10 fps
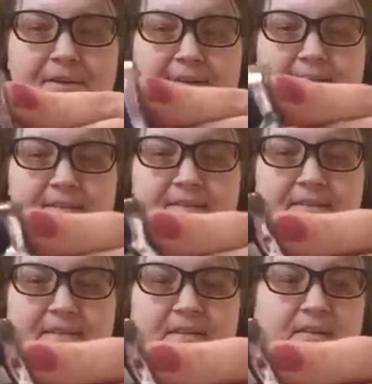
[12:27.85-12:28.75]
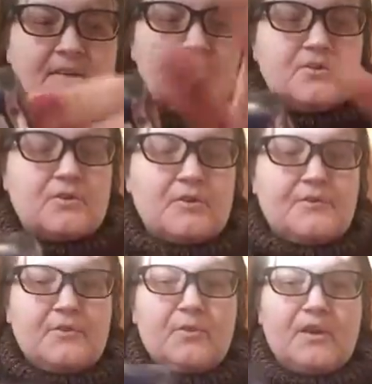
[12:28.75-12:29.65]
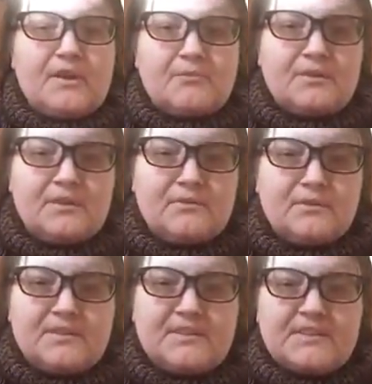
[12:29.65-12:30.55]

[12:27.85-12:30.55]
is. So if you want it really, really